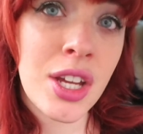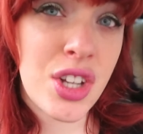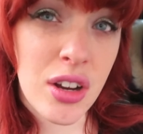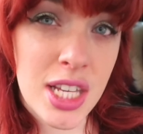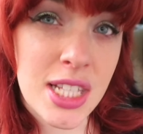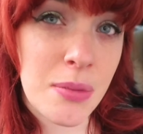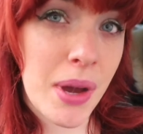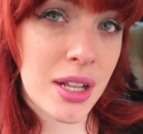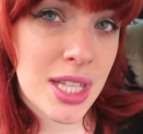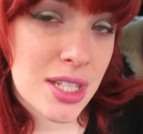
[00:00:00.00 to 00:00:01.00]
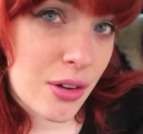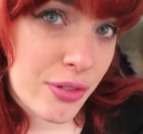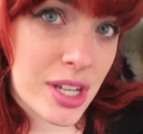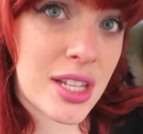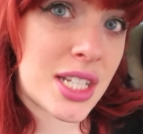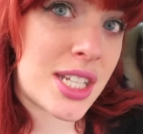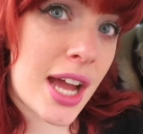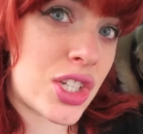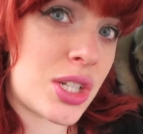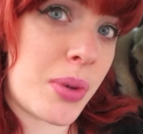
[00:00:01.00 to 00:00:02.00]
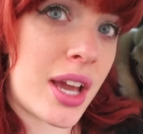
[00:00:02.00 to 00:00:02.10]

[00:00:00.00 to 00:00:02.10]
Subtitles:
doggy seat belts and stuff, and he's attached